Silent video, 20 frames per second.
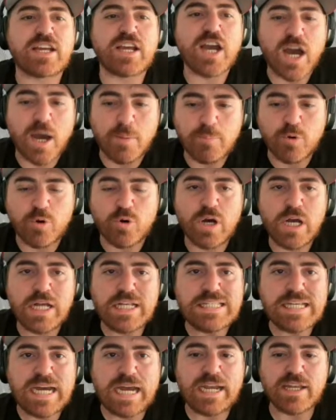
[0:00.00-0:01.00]
A couple
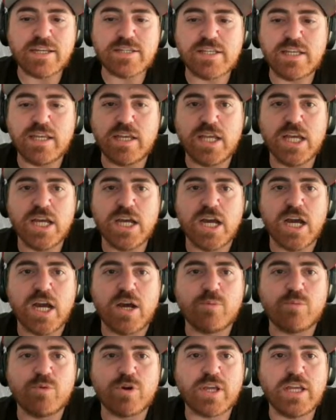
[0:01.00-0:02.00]
Dynasty
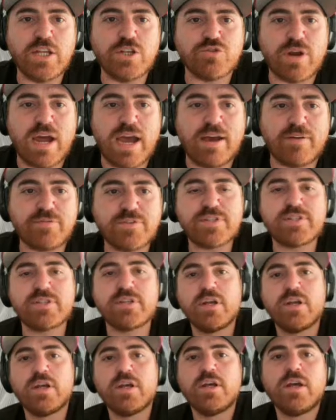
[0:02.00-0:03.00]
rookie drafts.
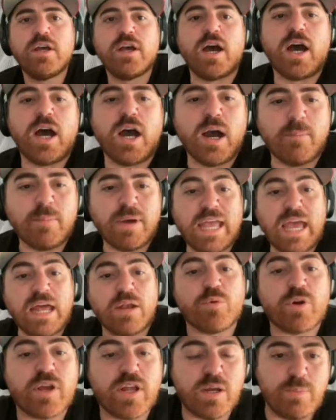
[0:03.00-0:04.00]

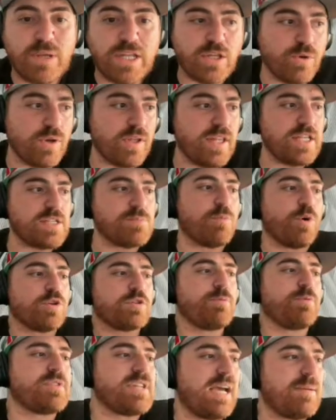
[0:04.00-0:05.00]
Again, we're going to be doing these
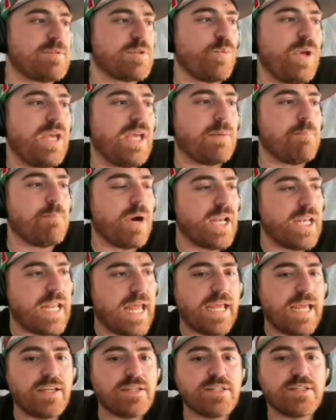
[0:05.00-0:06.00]
multiple times a week,
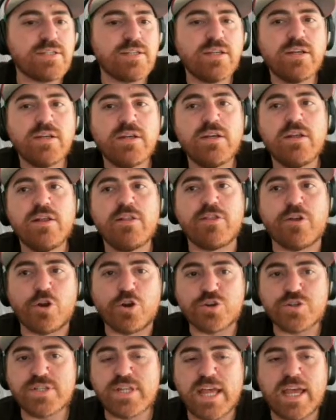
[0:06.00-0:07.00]
Mondays,
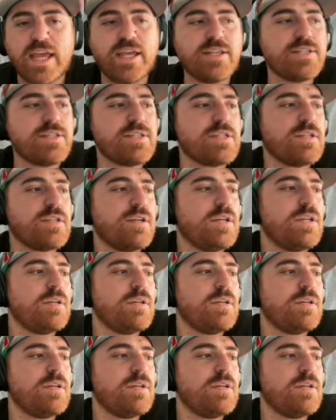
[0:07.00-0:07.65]
Thursdays,